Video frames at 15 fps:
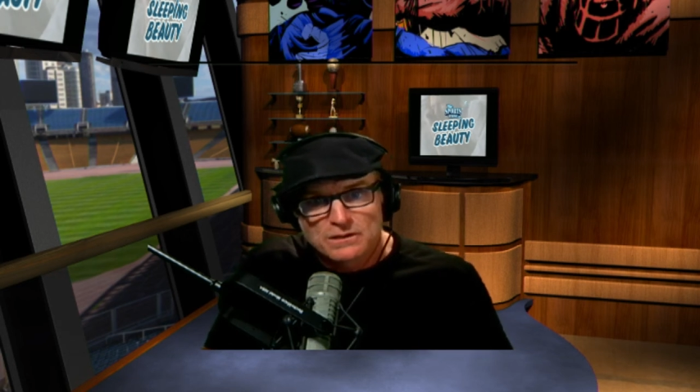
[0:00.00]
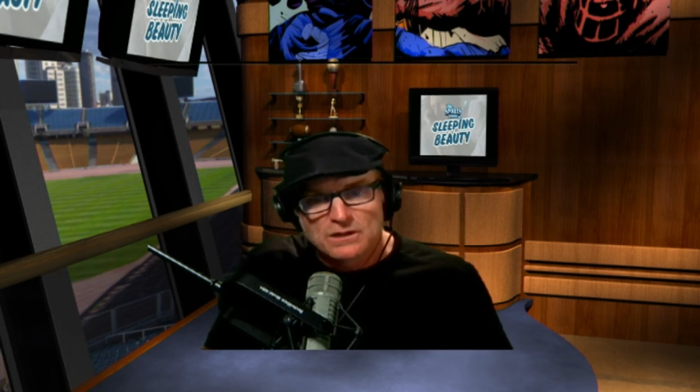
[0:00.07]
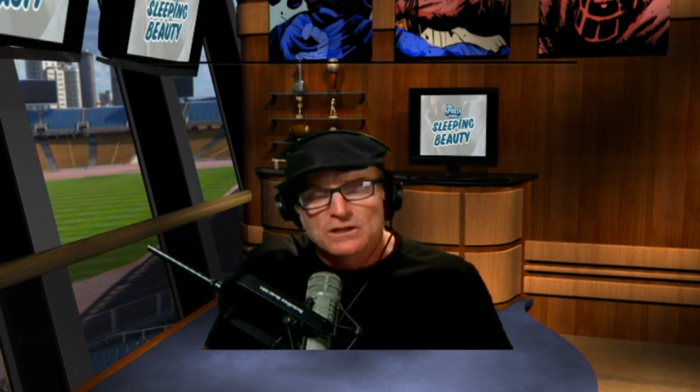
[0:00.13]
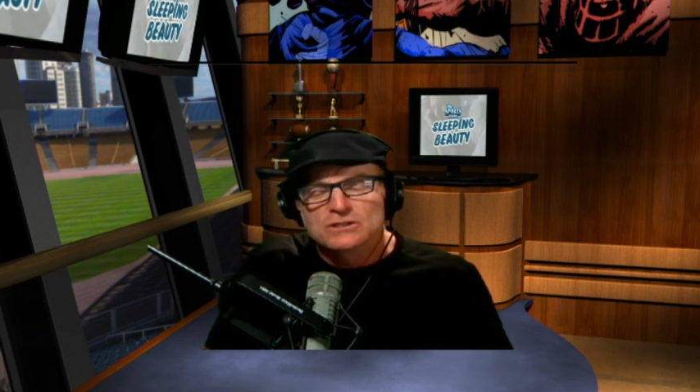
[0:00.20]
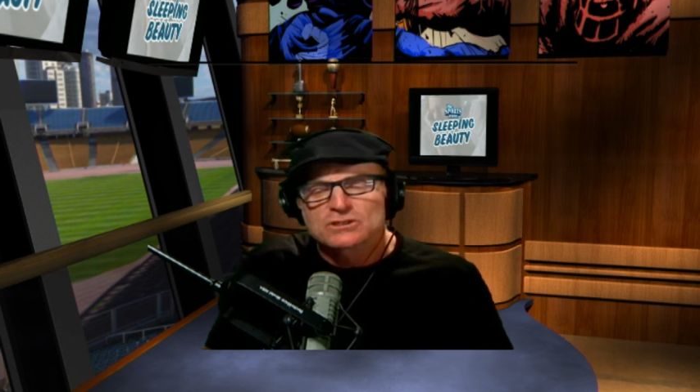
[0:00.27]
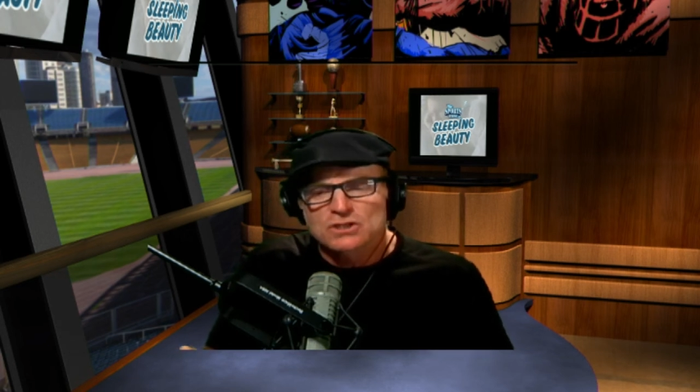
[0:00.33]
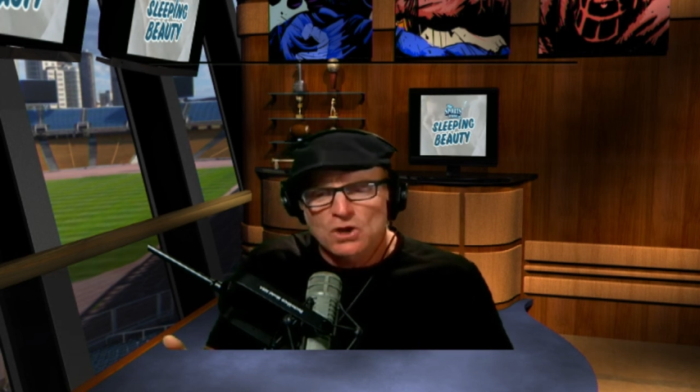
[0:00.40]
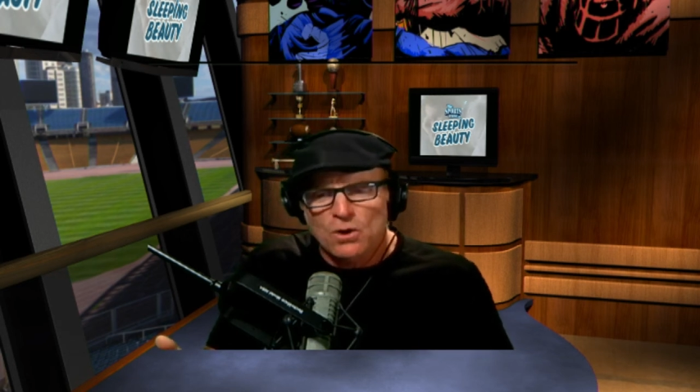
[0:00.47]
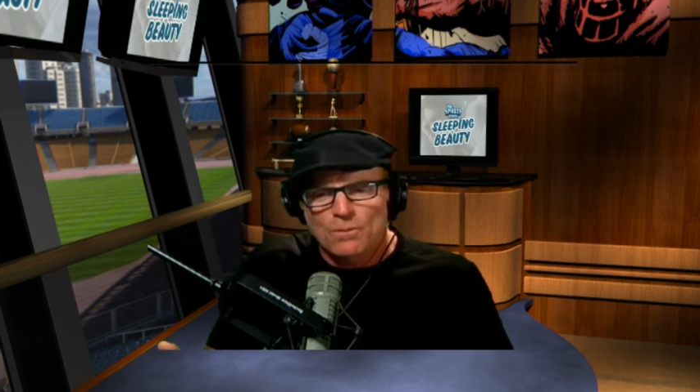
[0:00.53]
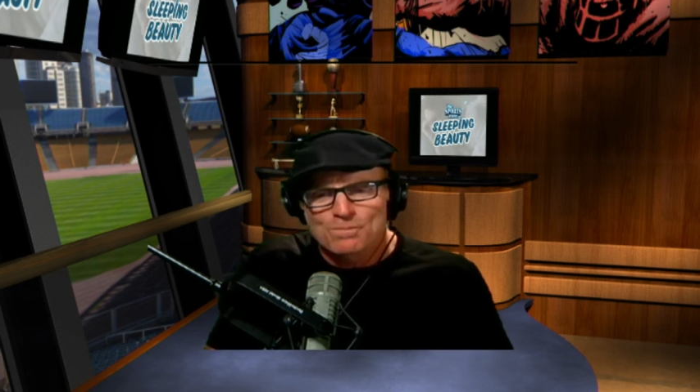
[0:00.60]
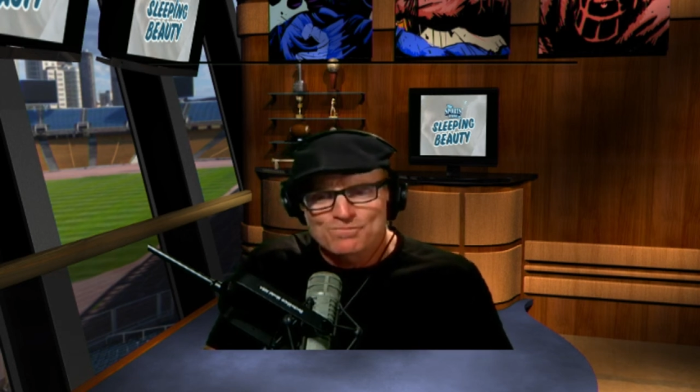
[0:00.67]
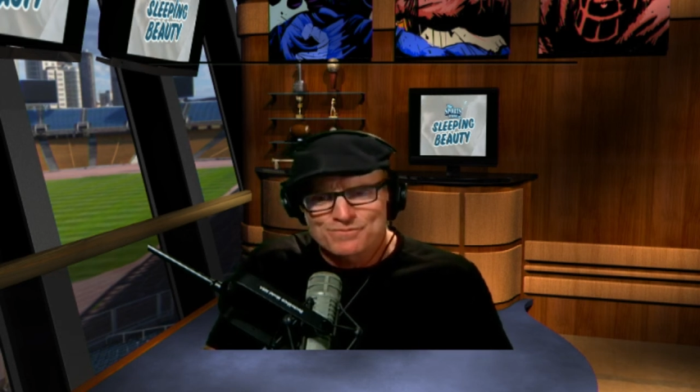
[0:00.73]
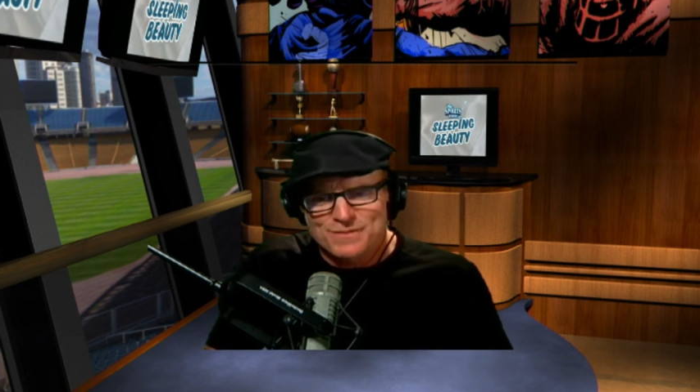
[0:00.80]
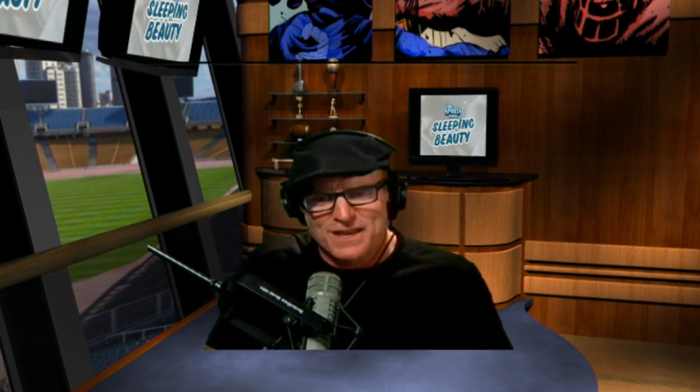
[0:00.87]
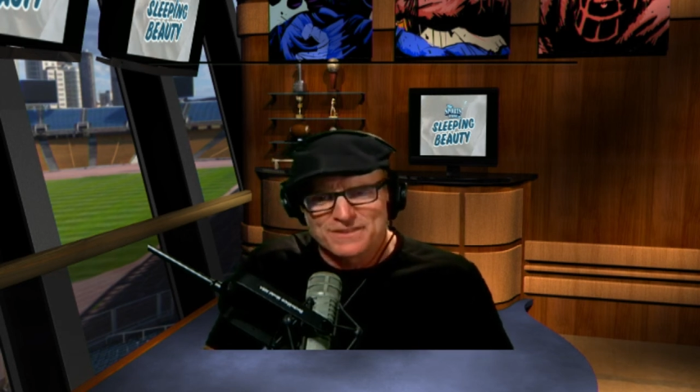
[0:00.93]
So
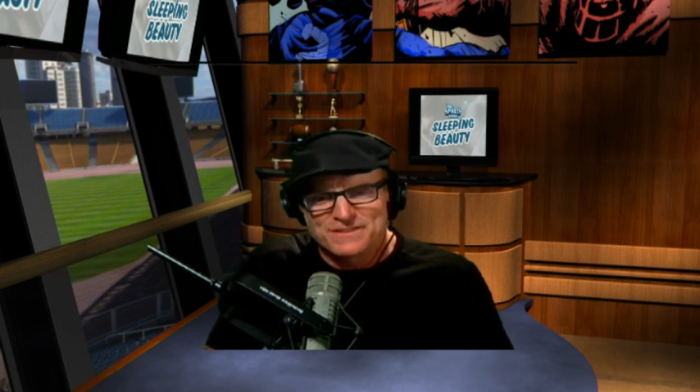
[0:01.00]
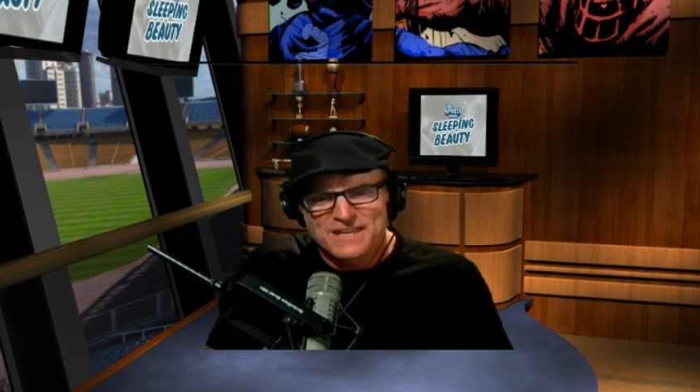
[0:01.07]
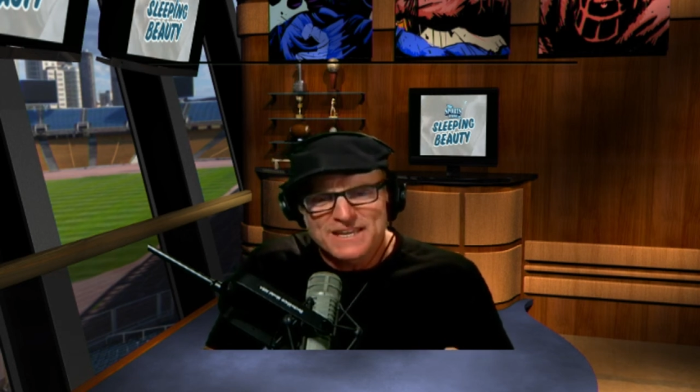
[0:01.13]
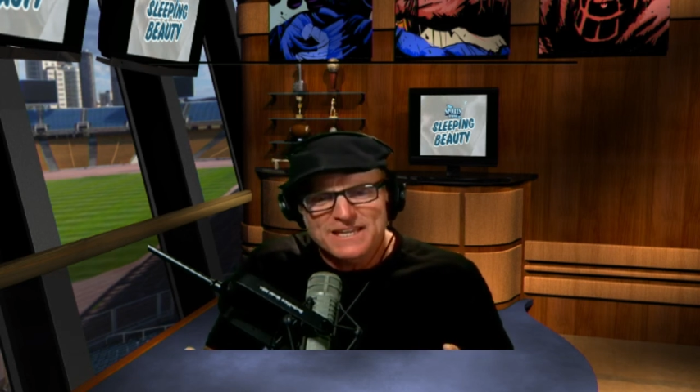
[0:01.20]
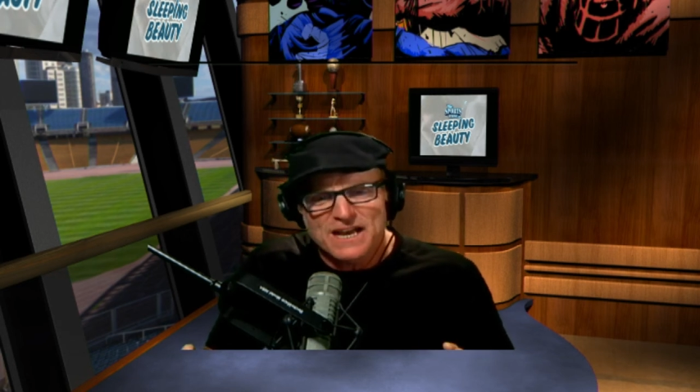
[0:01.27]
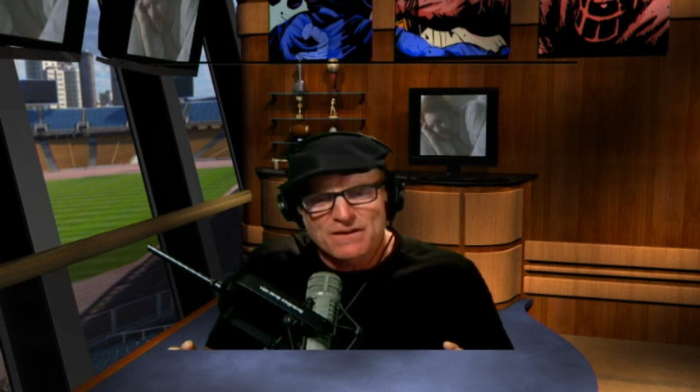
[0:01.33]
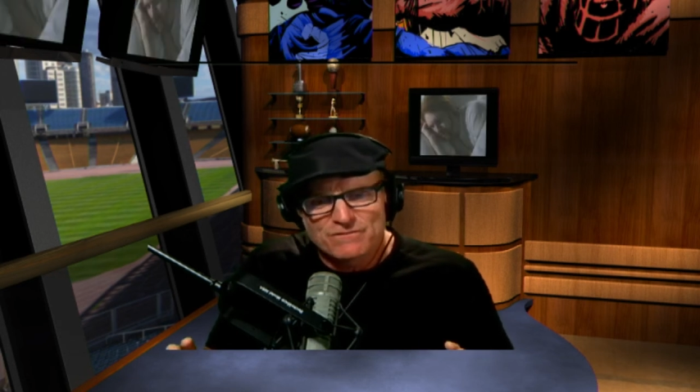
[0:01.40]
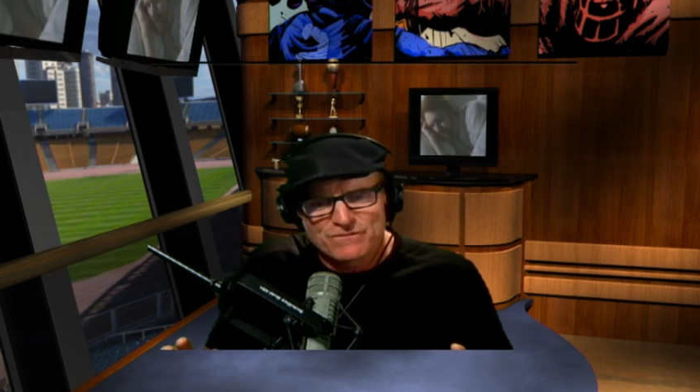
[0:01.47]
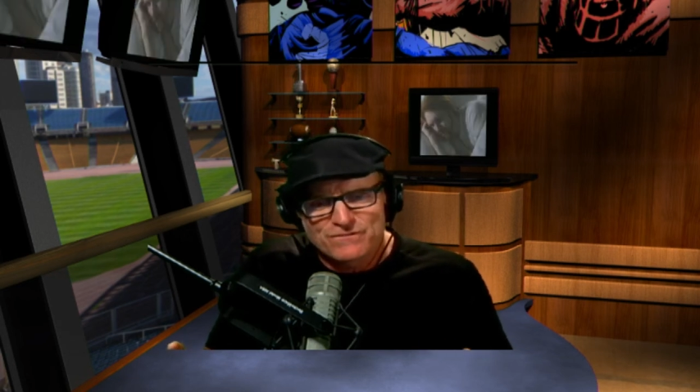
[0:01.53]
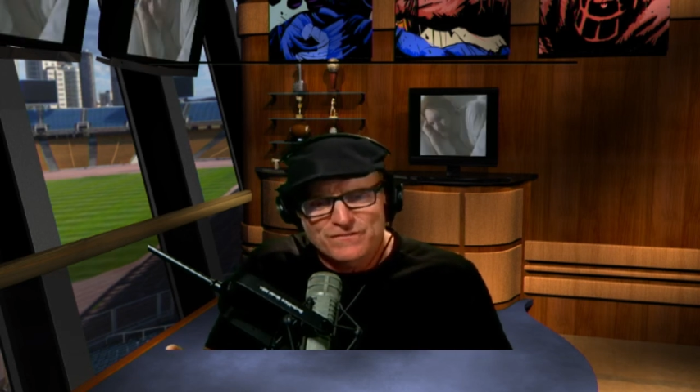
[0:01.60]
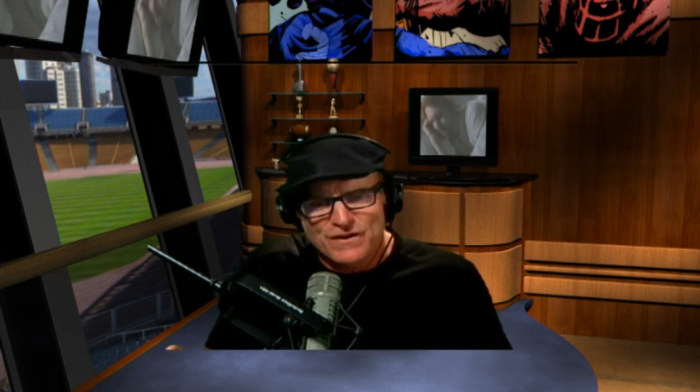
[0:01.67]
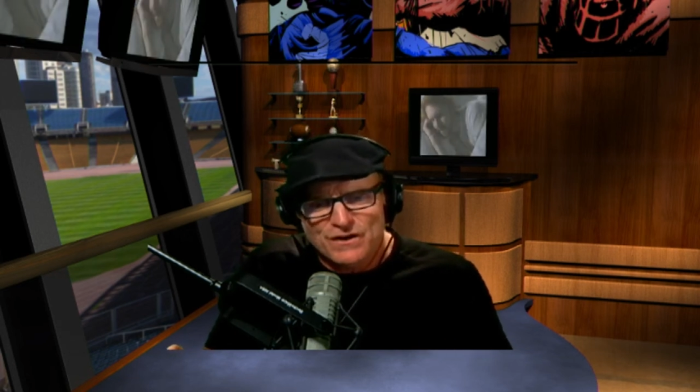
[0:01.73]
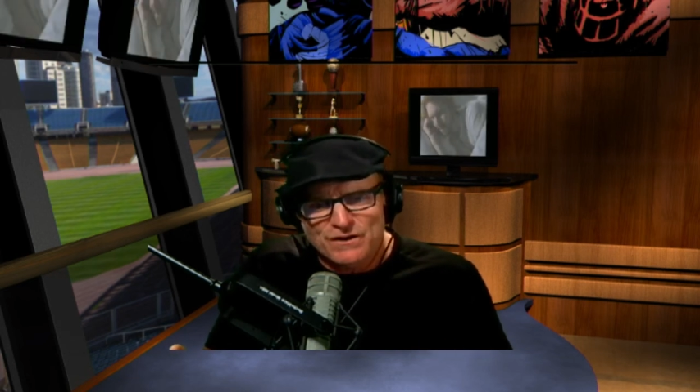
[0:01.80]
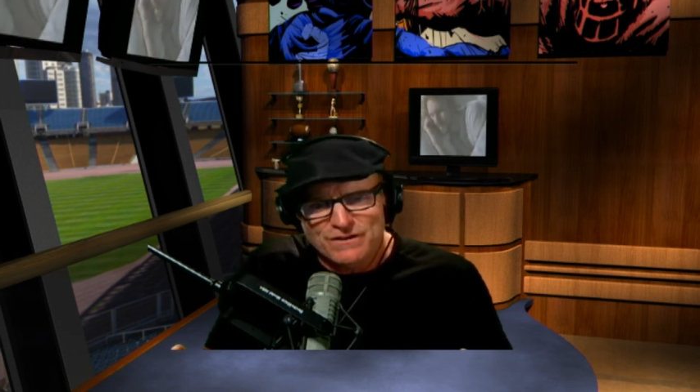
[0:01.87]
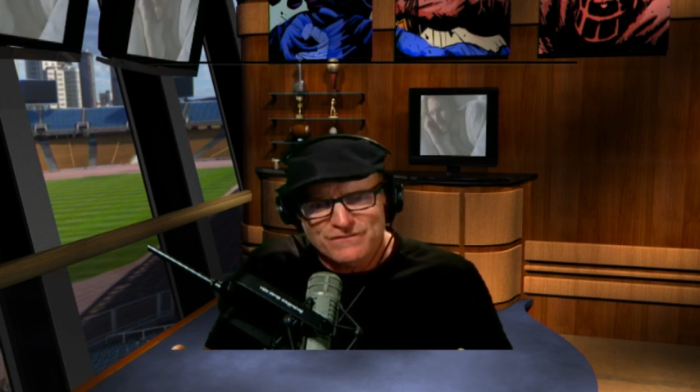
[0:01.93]
I think I'm
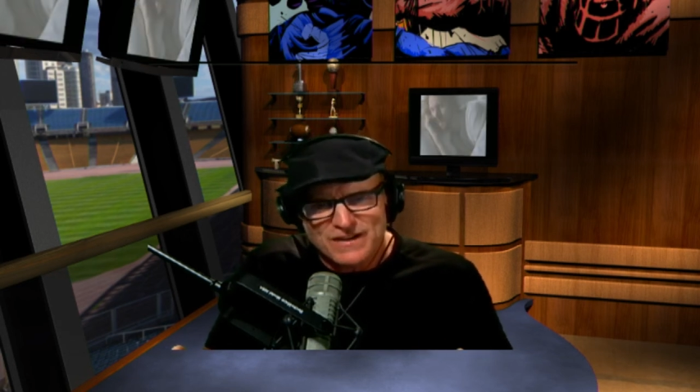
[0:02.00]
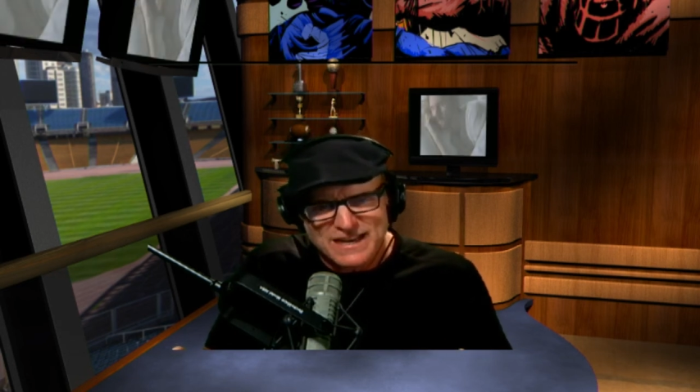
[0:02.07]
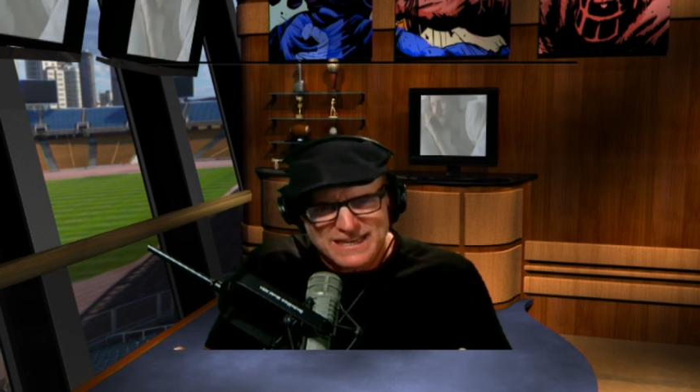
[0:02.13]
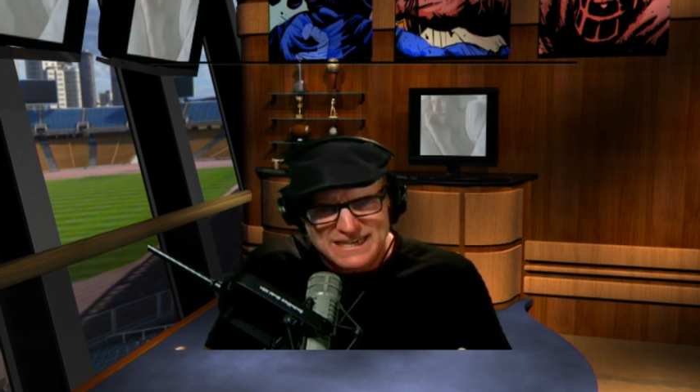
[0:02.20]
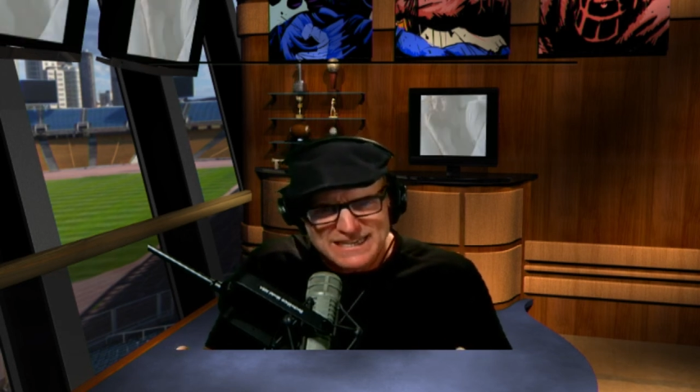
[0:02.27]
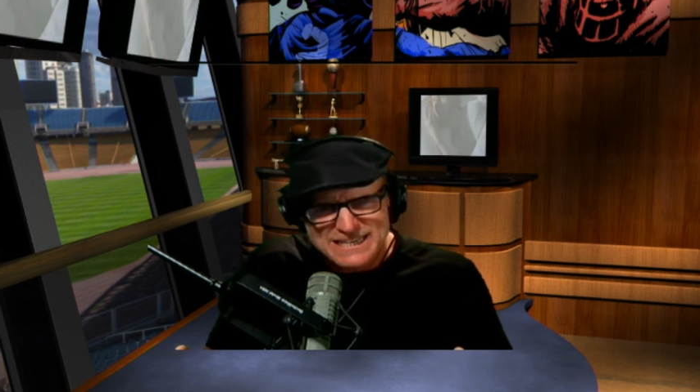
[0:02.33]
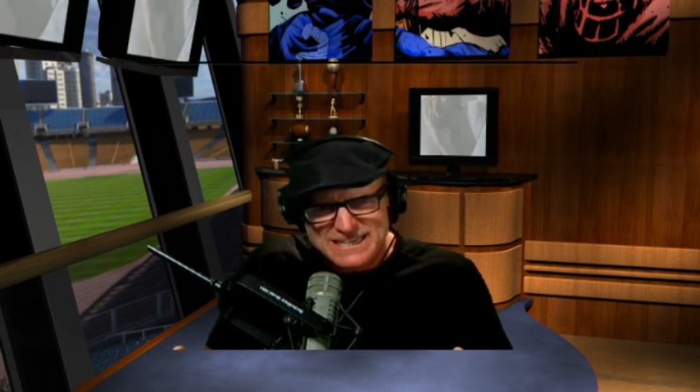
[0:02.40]
fair if I can